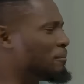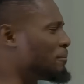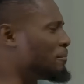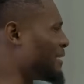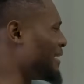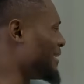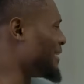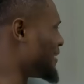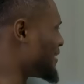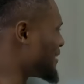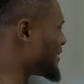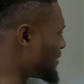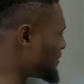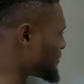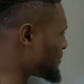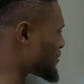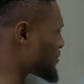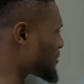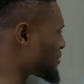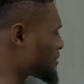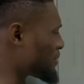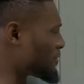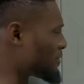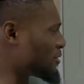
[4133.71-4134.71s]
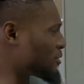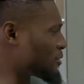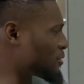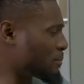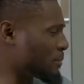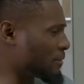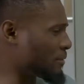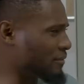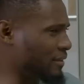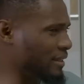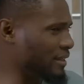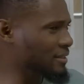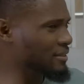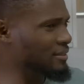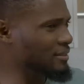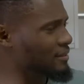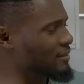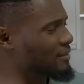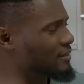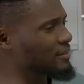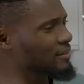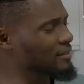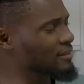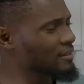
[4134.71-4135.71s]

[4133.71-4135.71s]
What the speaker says: Mike in front of the supervisor.